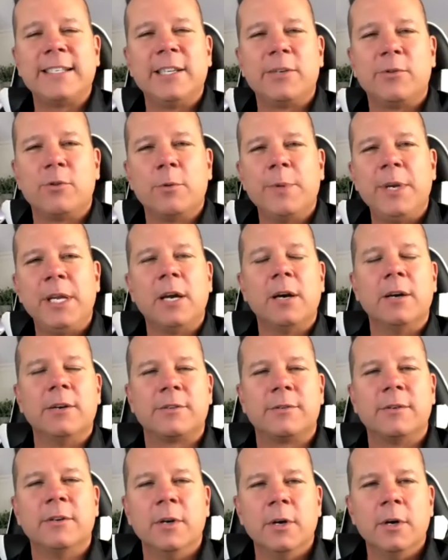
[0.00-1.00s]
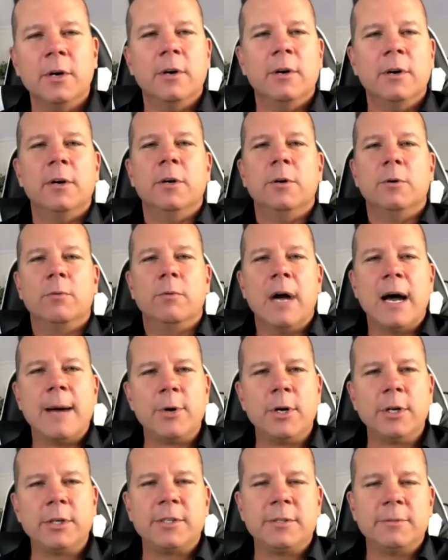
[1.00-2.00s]
the room and he goes,
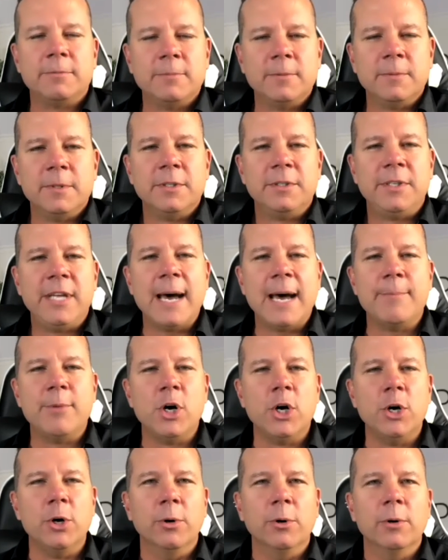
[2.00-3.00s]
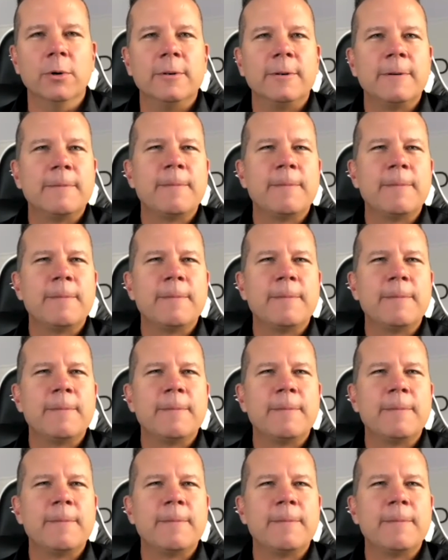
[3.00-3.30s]
"Robert, taboo."